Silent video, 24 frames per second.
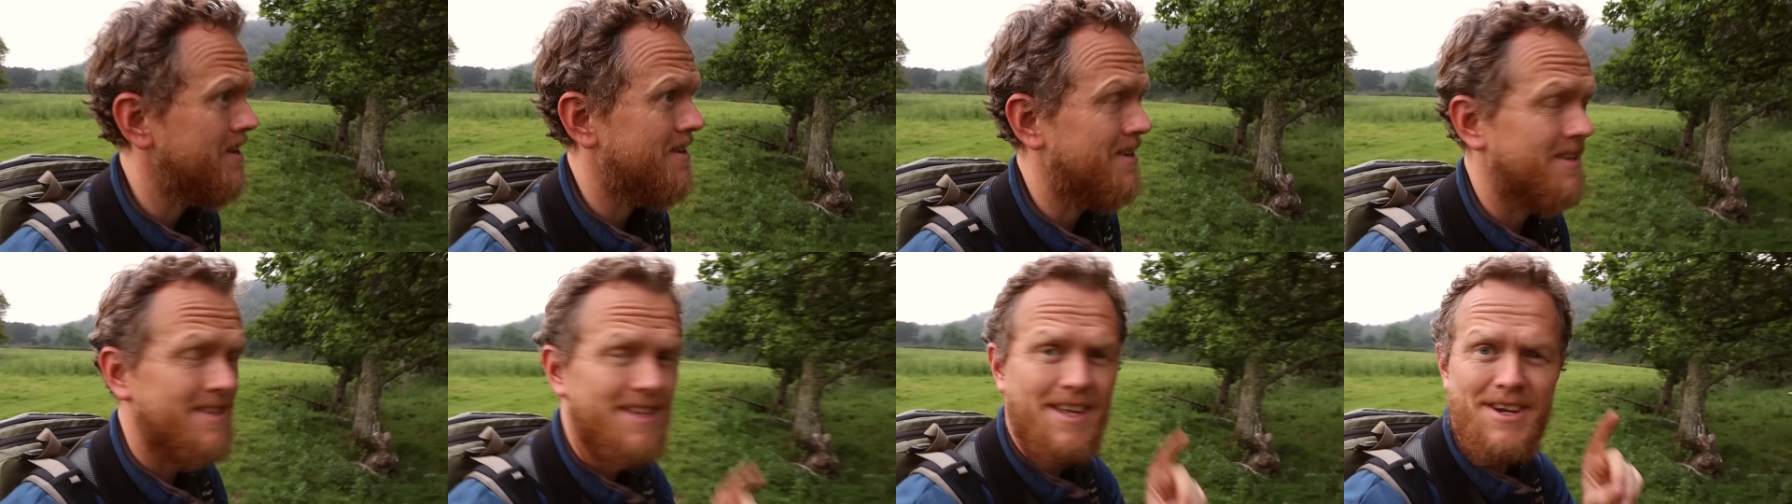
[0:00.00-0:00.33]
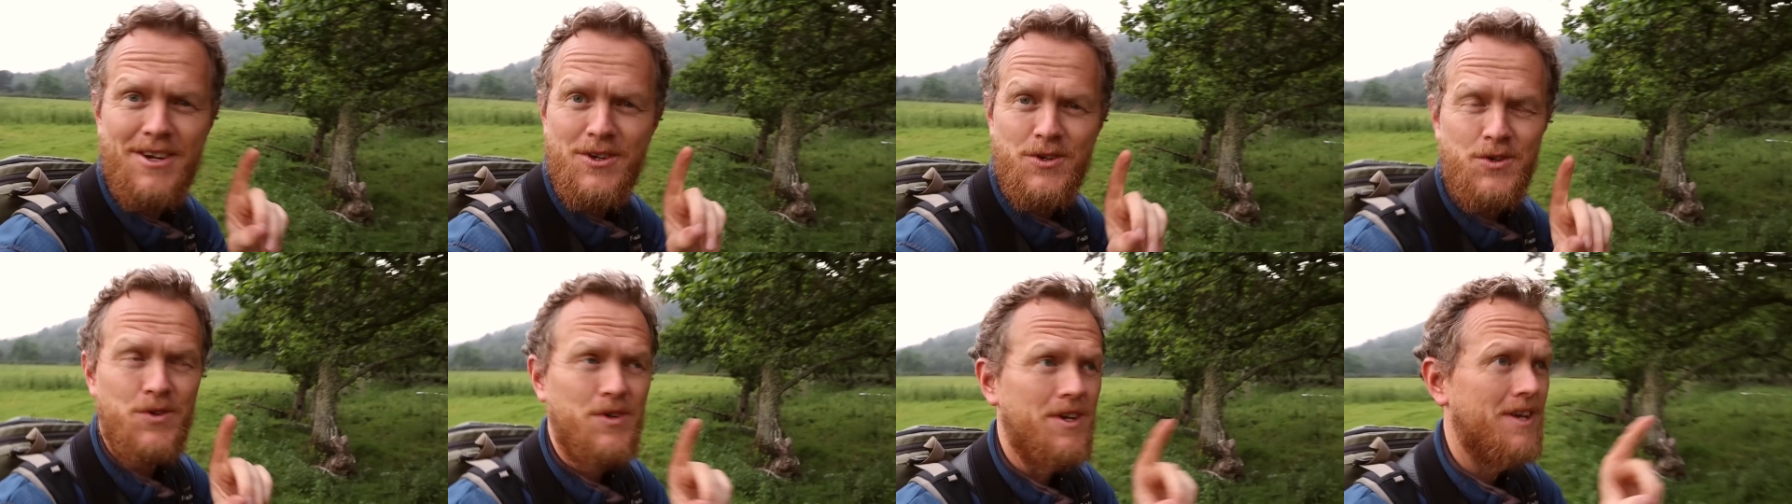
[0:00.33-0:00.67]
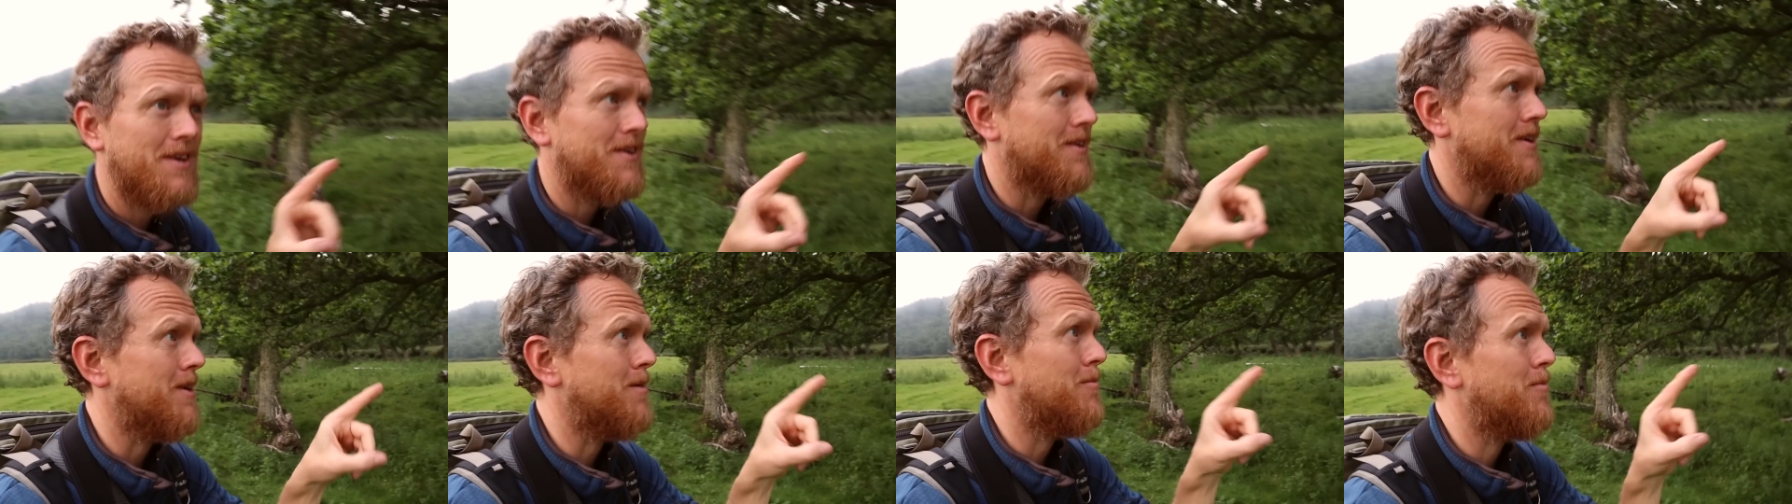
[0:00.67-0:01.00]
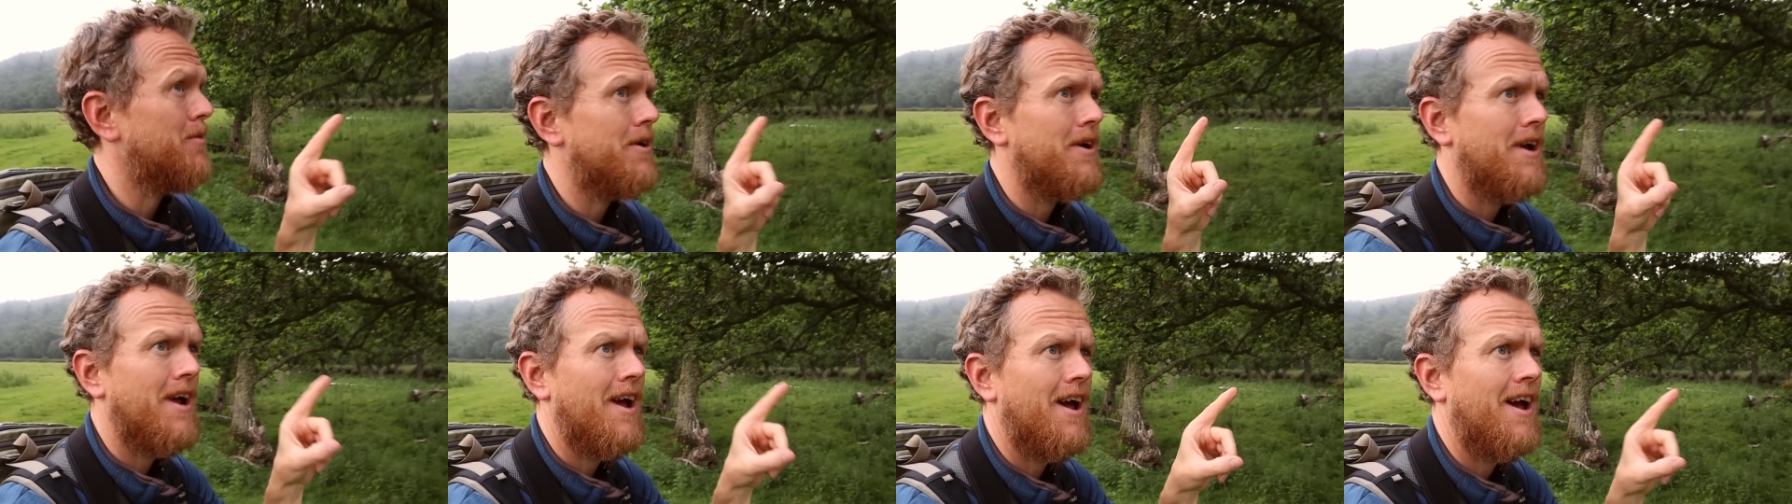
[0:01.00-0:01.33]
Just had a tree
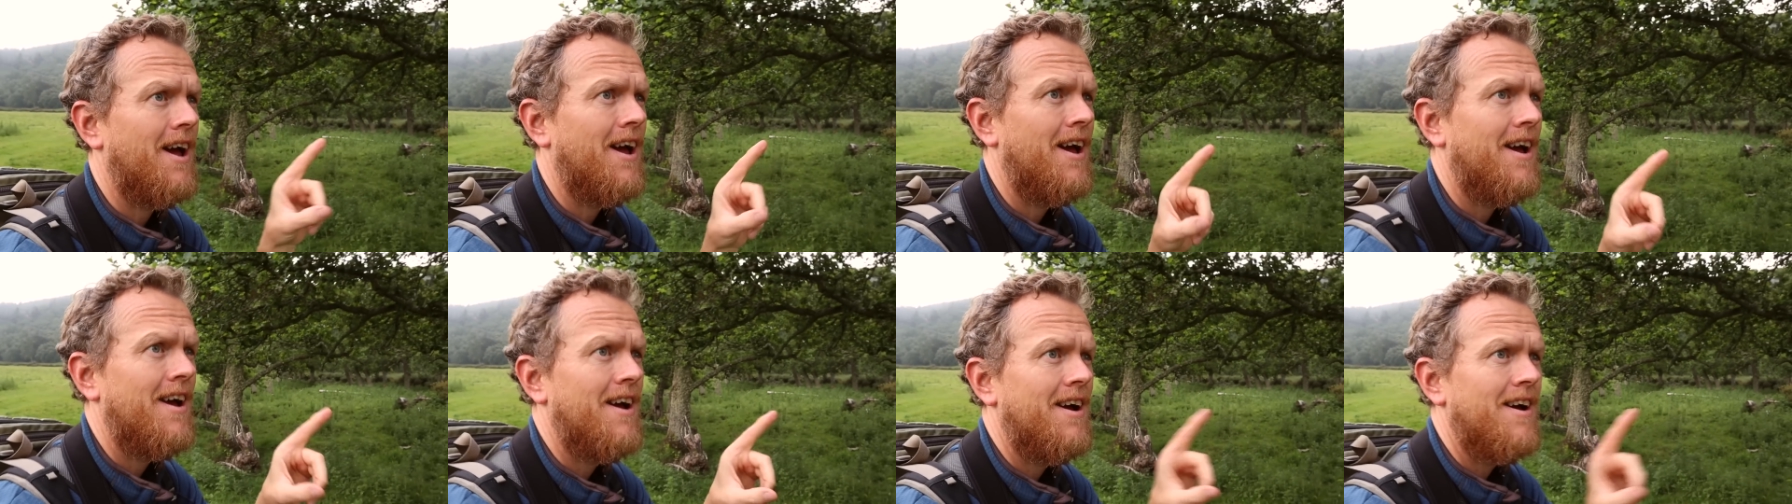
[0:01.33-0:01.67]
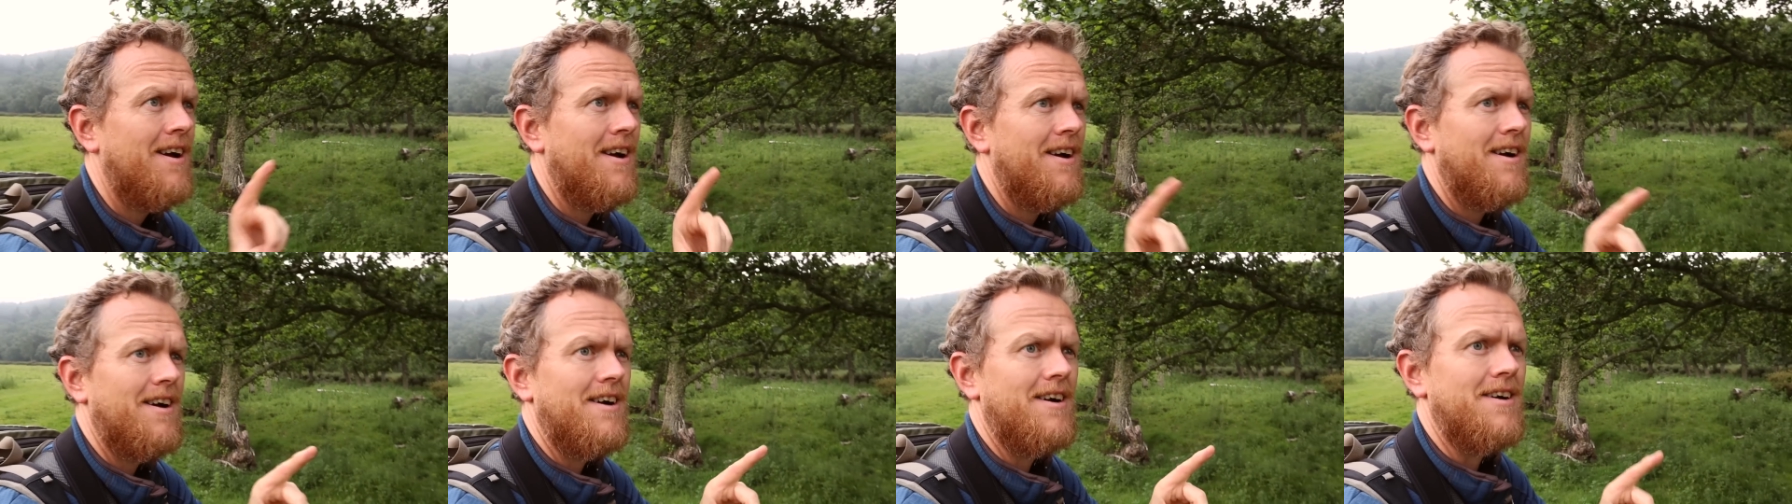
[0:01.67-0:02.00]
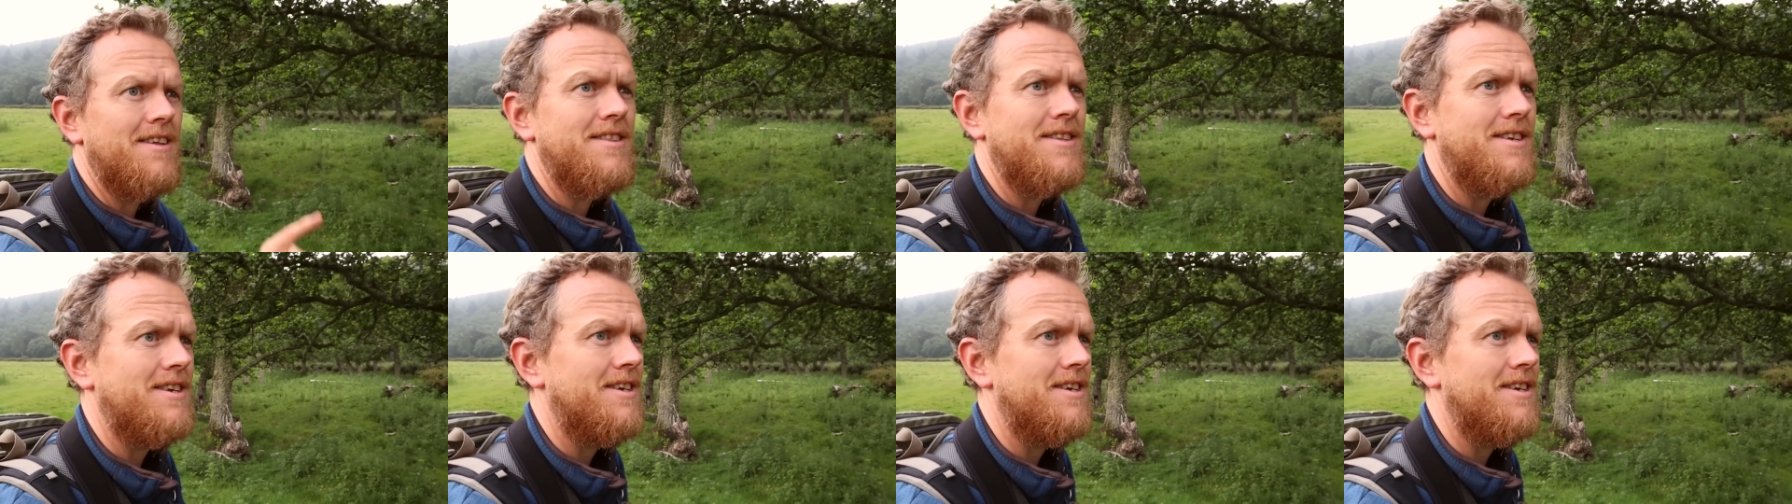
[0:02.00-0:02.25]
creeper on